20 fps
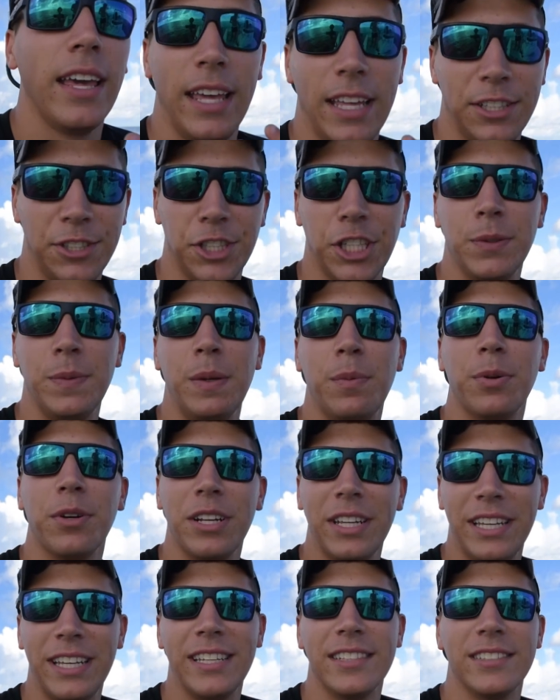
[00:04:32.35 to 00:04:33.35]
it should be
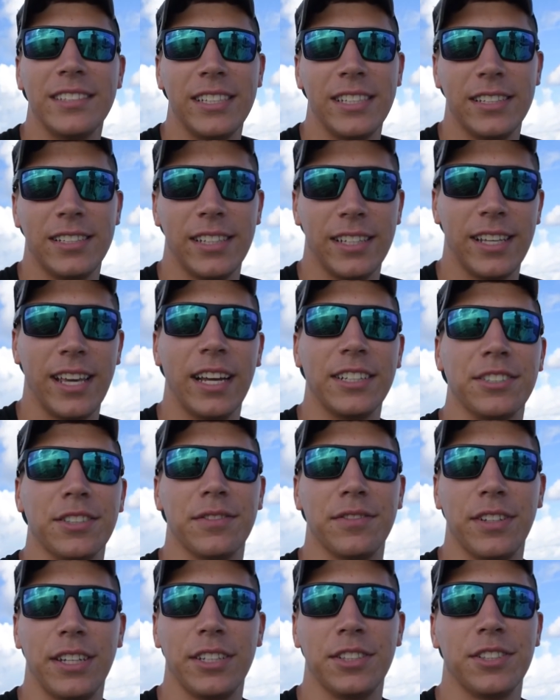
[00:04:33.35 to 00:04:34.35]
pretty easy to catch a
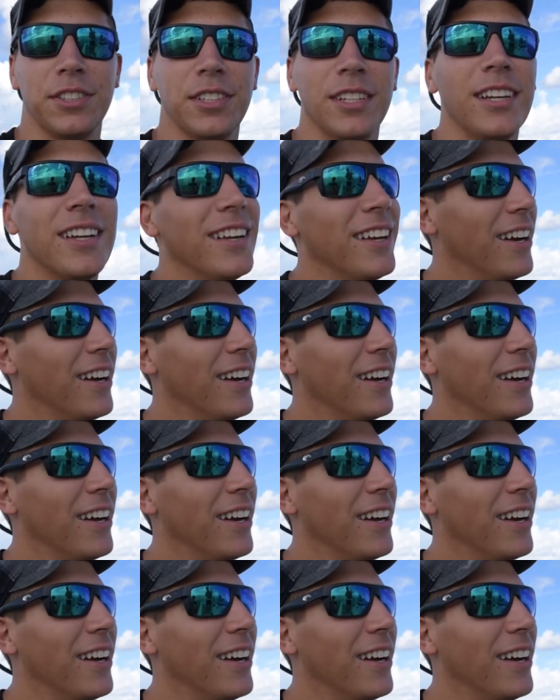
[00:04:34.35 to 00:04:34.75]
fish.